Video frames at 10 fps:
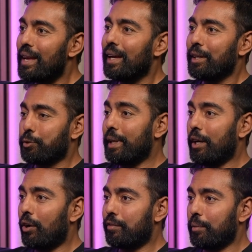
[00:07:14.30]
It's really
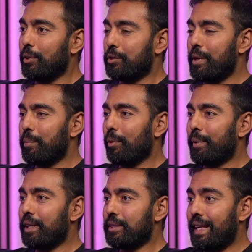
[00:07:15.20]
hard for most people
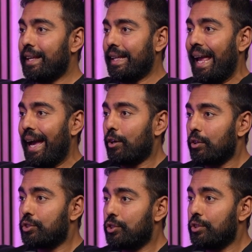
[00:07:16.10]
because they cannot
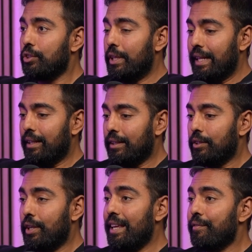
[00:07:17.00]

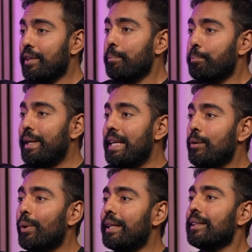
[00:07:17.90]
even be
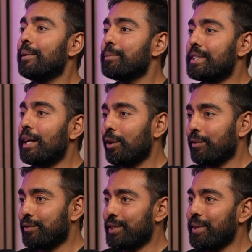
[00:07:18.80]
with
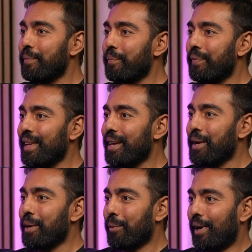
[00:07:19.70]
themselves,
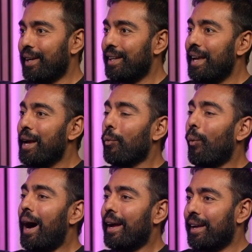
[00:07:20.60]
right?
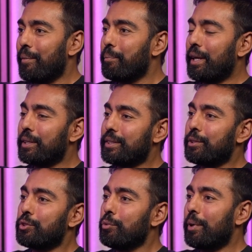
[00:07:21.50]
Why? Because
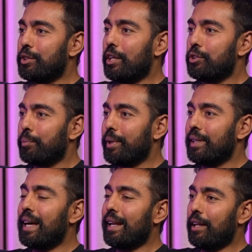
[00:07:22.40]
there's too much entropy.
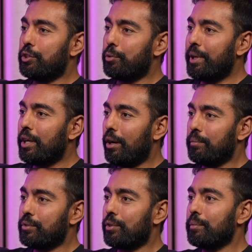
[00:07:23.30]
That entropy
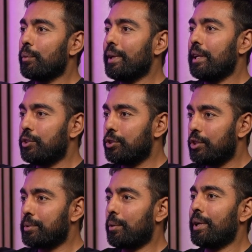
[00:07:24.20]
comes from the
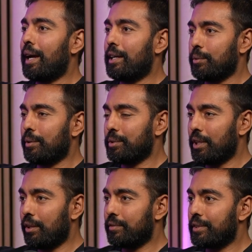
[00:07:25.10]
relationship someone has with
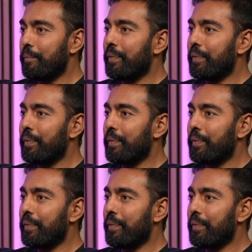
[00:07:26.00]
themselves.